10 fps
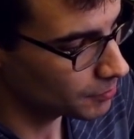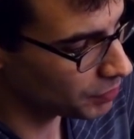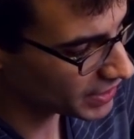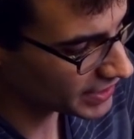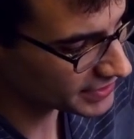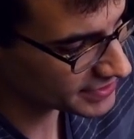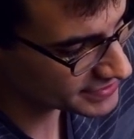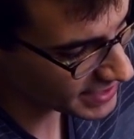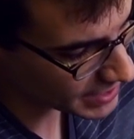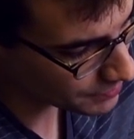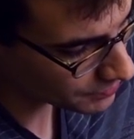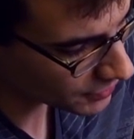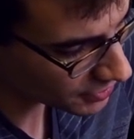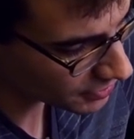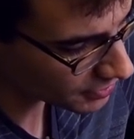But at the
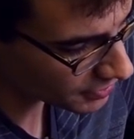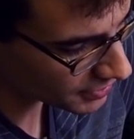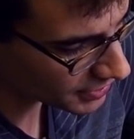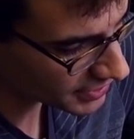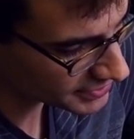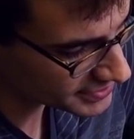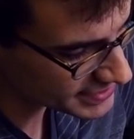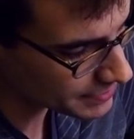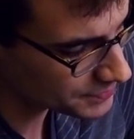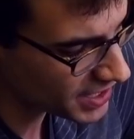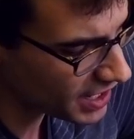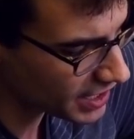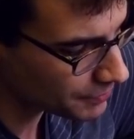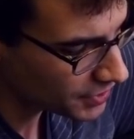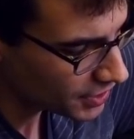same
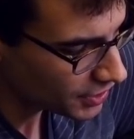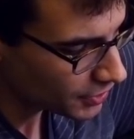time,